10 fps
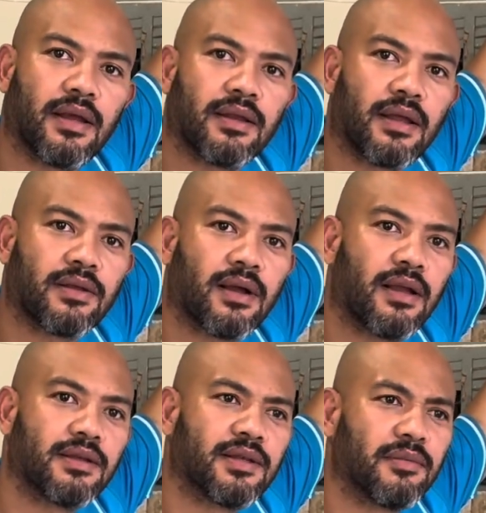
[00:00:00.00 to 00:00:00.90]
I'd like to
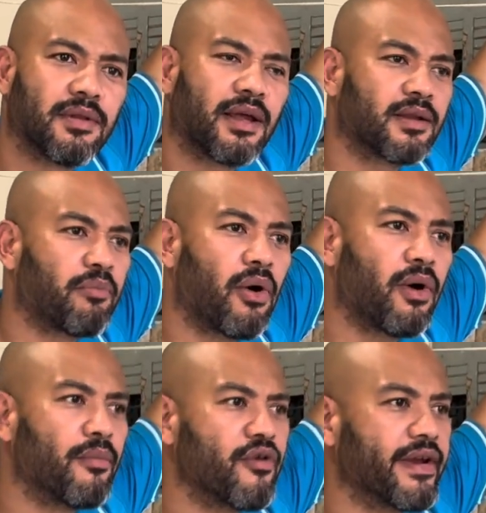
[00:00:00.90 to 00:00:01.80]
call this the, like the
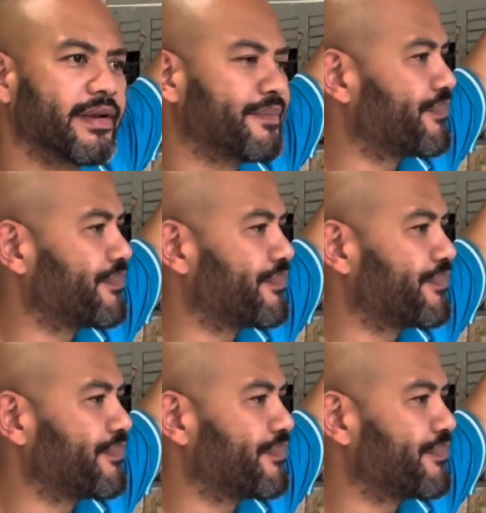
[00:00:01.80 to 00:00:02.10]
power brain.